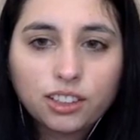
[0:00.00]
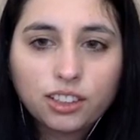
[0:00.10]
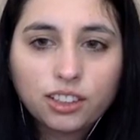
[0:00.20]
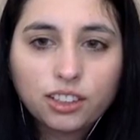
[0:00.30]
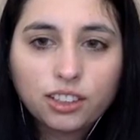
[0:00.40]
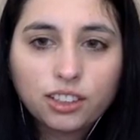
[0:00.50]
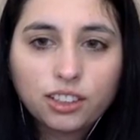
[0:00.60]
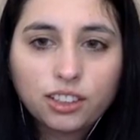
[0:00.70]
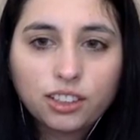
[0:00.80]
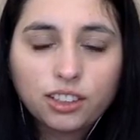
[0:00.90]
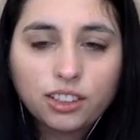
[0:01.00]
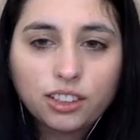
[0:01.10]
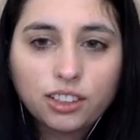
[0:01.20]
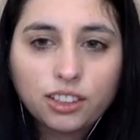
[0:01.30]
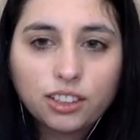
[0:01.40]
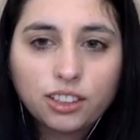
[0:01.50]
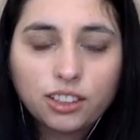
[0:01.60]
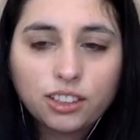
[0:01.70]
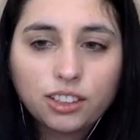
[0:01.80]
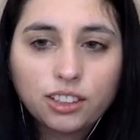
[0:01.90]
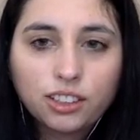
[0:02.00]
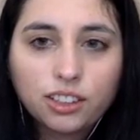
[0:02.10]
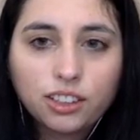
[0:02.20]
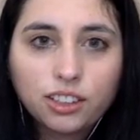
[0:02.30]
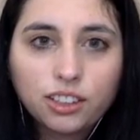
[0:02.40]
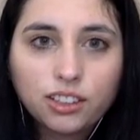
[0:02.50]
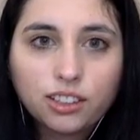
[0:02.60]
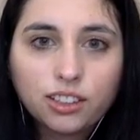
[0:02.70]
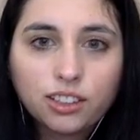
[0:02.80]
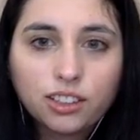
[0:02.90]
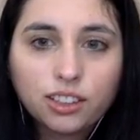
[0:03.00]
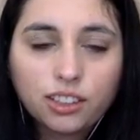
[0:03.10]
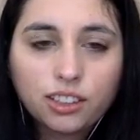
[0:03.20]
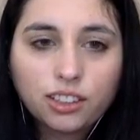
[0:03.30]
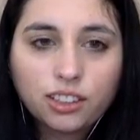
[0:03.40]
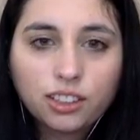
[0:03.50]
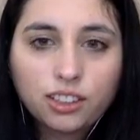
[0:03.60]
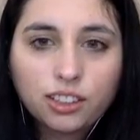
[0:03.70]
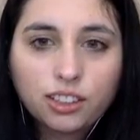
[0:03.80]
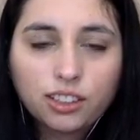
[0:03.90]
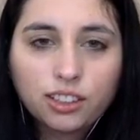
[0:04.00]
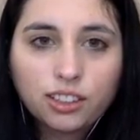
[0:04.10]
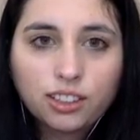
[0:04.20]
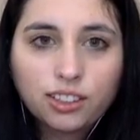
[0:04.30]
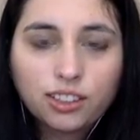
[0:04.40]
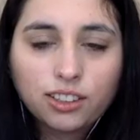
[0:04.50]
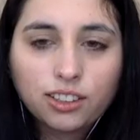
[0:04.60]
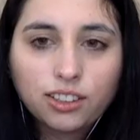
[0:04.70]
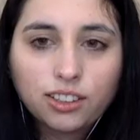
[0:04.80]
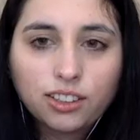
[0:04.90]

This person isn't speaking.